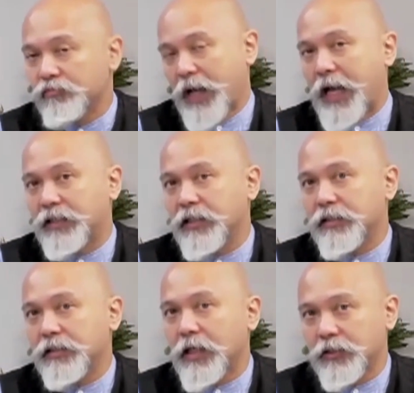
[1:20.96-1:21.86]

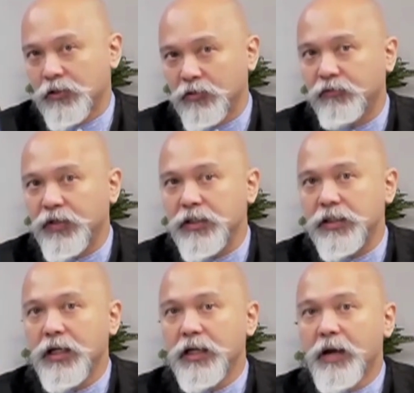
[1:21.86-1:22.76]
access a
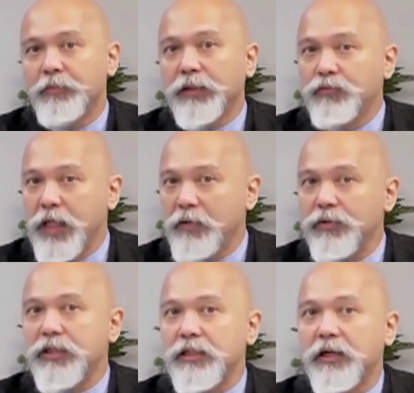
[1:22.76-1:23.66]
service, but they
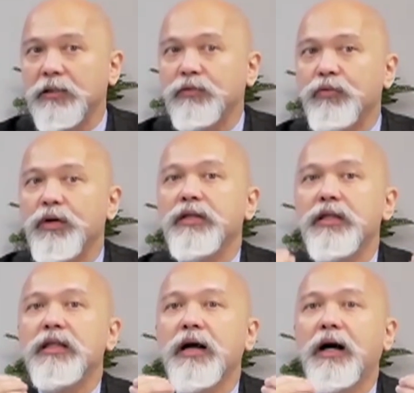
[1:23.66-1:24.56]
will start with
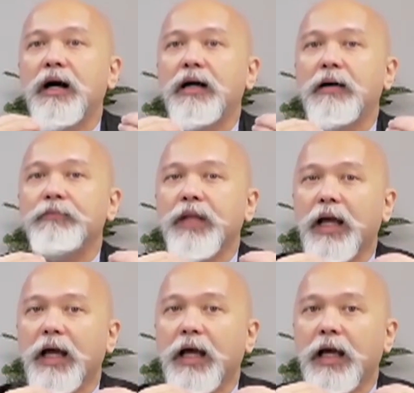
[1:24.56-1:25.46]

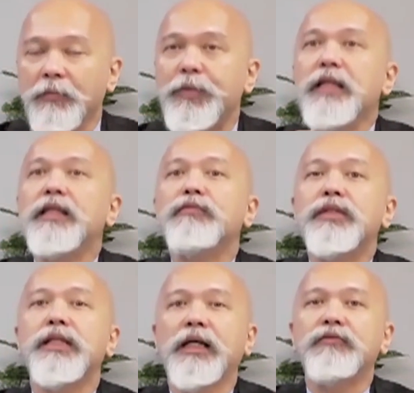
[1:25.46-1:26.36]
helping
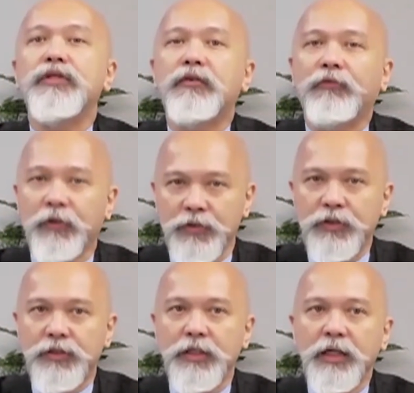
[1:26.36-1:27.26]
themselves
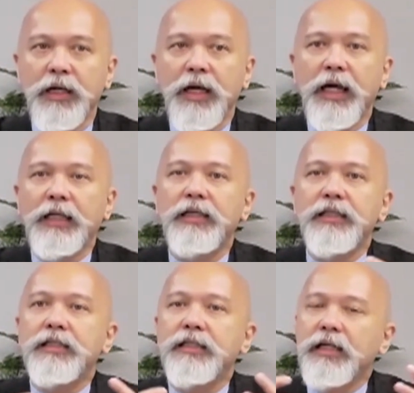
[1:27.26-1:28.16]
first. It
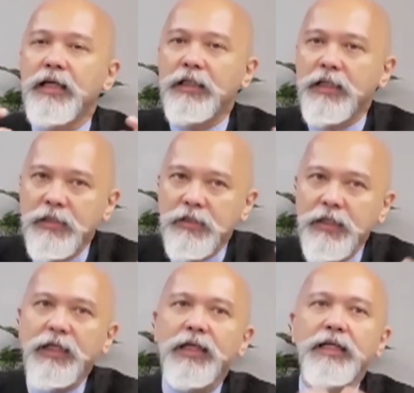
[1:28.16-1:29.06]
is
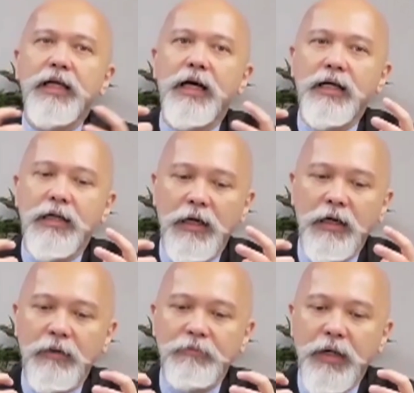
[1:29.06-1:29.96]
really
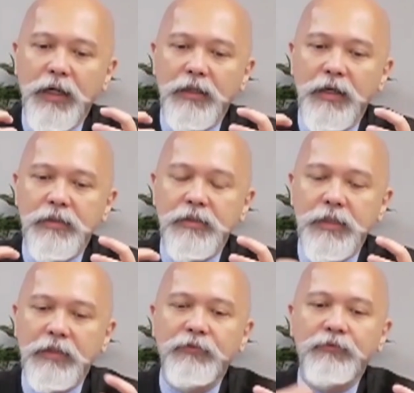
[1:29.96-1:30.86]
a
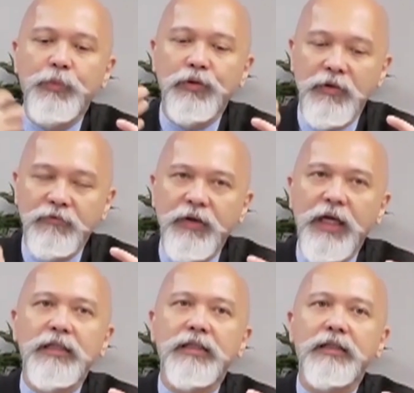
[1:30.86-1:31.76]

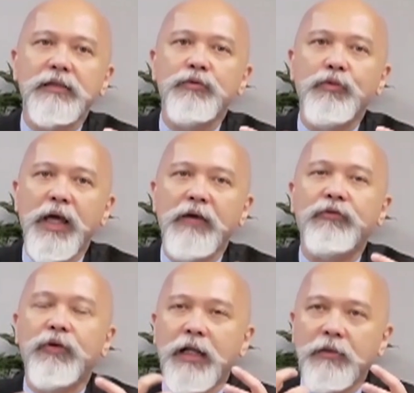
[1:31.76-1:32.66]
self-motivated way
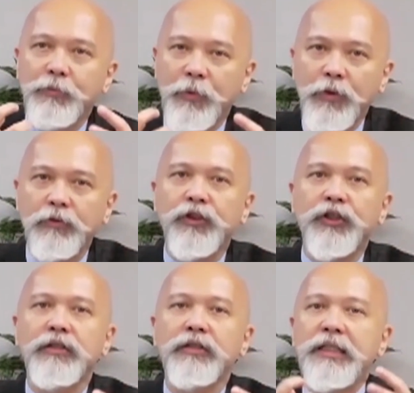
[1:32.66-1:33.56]
for health
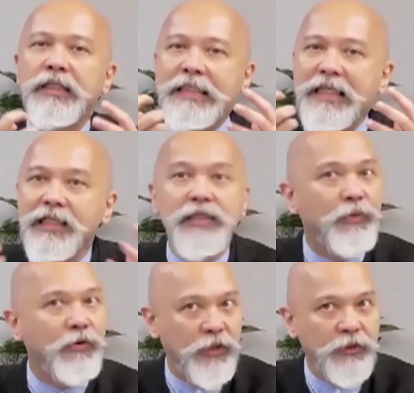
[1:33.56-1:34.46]
promotion, disease
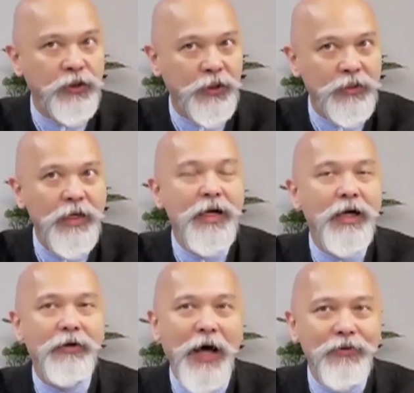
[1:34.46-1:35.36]
prevention,
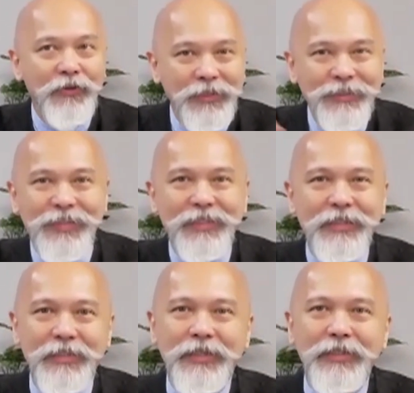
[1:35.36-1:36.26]
rather than just
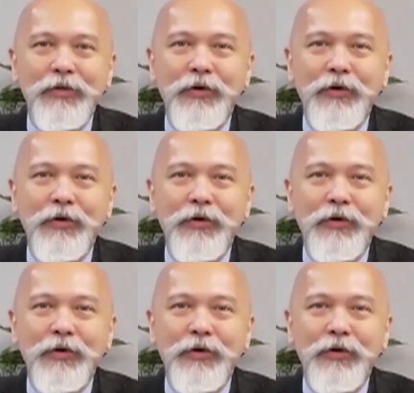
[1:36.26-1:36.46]
disease